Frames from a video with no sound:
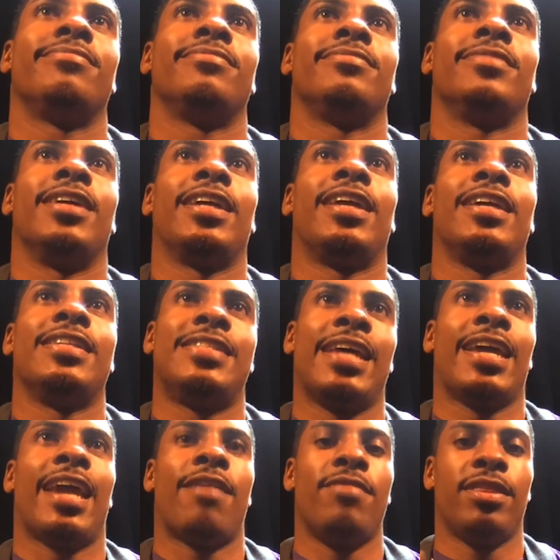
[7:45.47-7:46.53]
again take
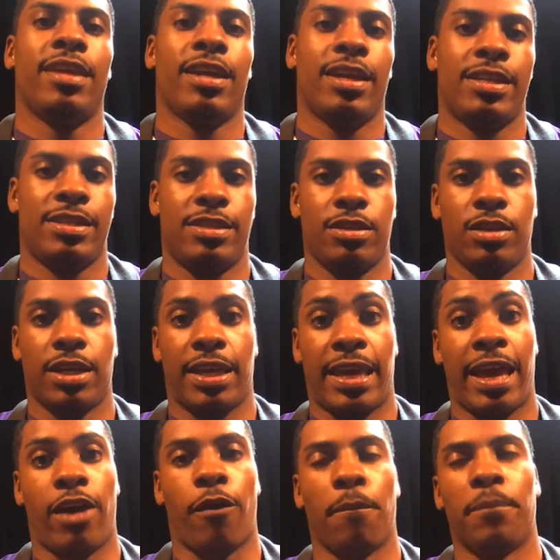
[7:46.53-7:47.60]
everything into
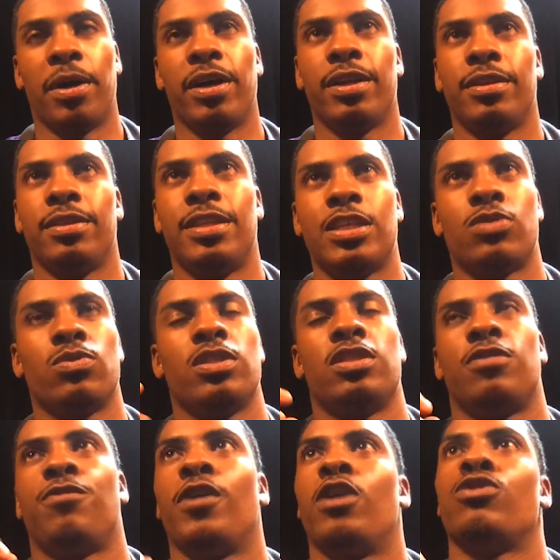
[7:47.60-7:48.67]
account. But this one just
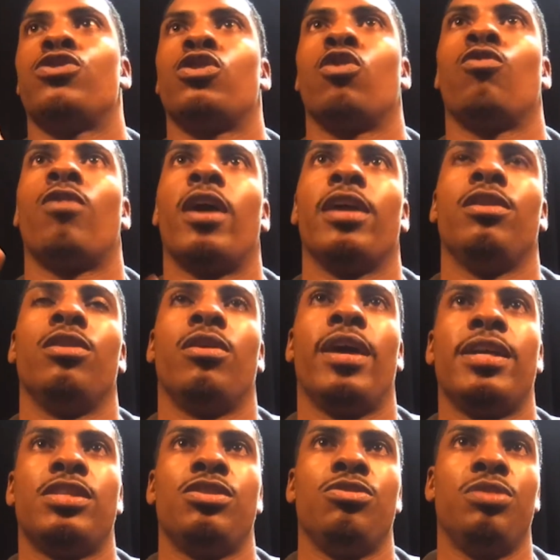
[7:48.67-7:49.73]
felt so right,
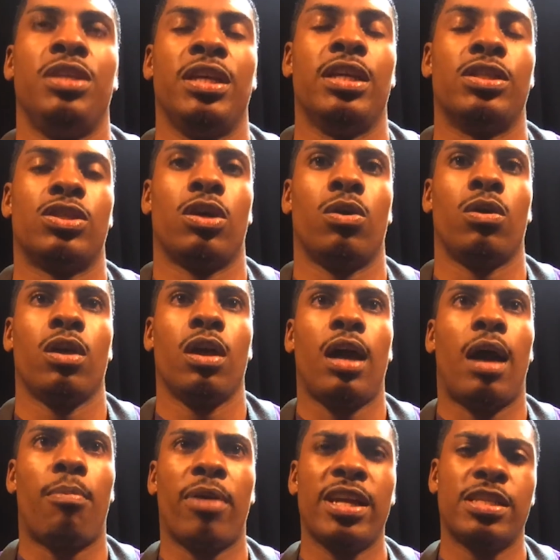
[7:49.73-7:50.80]
ACU did. So I
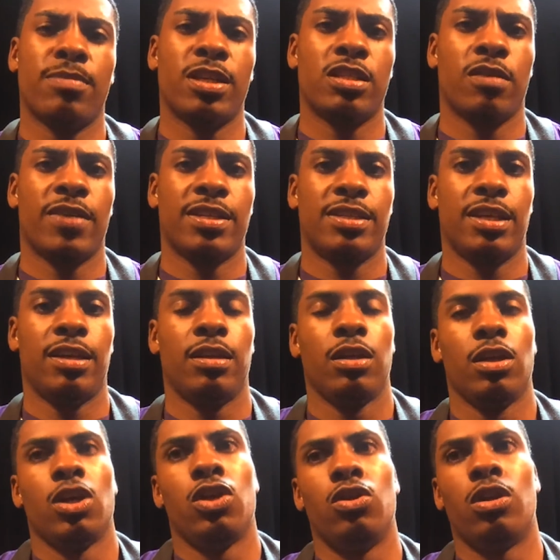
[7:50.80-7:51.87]
prayed to myself. I said,
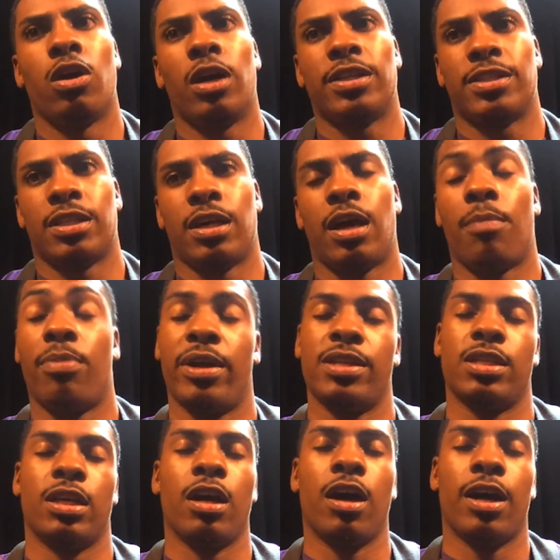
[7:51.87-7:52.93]
I prayed to
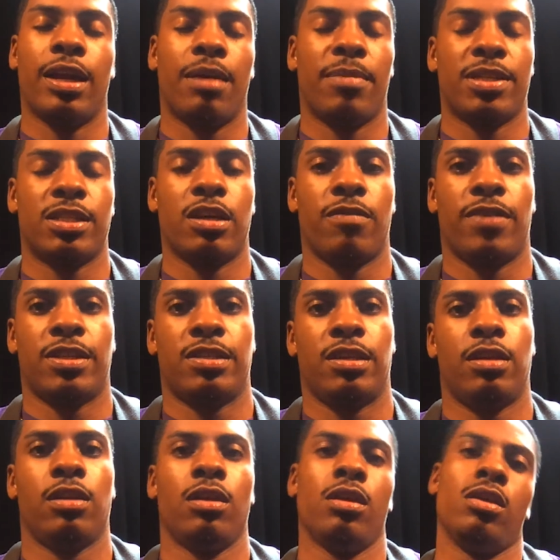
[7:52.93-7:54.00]
God, not myself. I
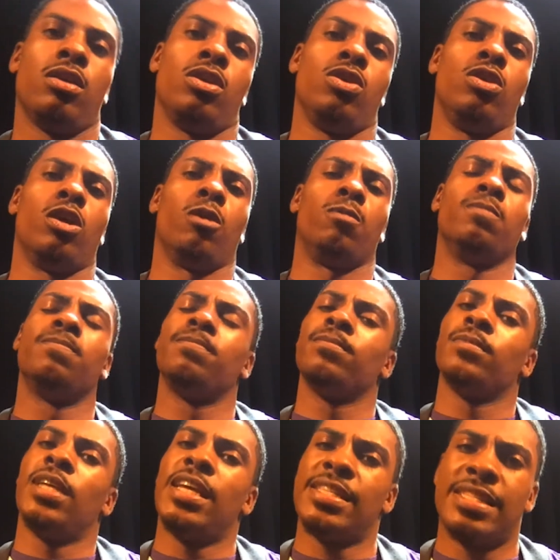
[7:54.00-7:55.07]
said,
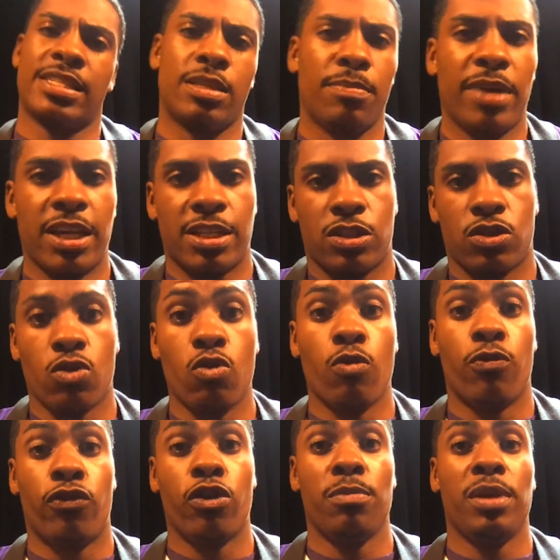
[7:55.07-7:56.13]
is this the best school
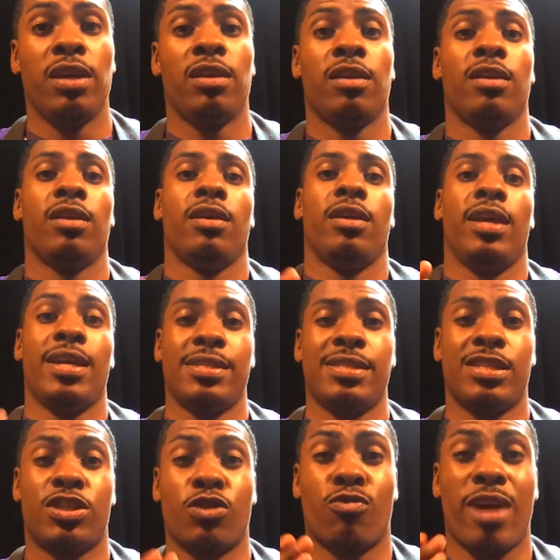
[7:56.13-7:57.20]
for me? Is this
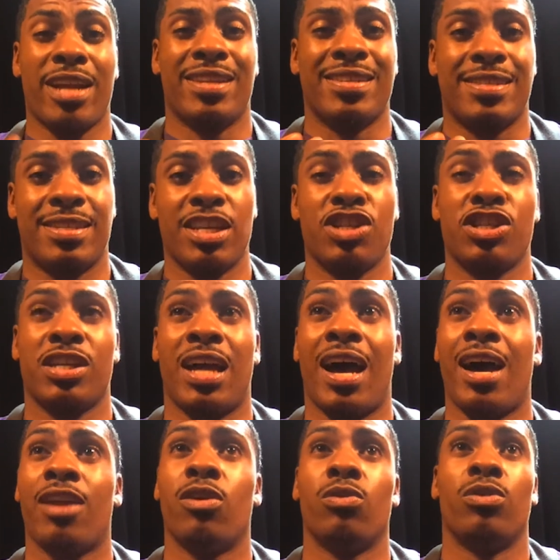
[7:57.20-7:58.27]
the right decision?
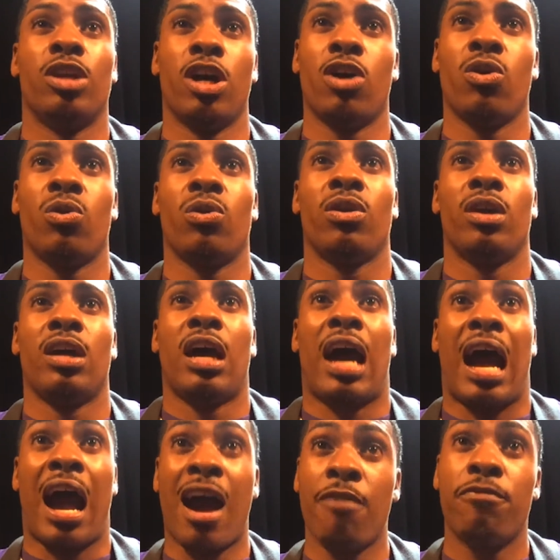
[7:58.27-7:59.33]
I don't know.
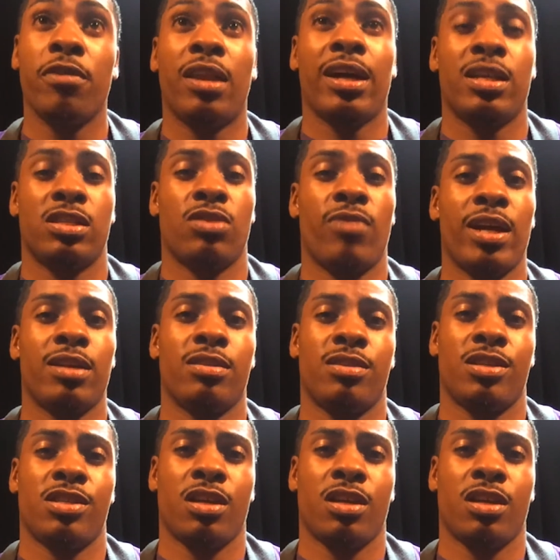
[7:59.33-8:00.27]
I feel like it's the right decision,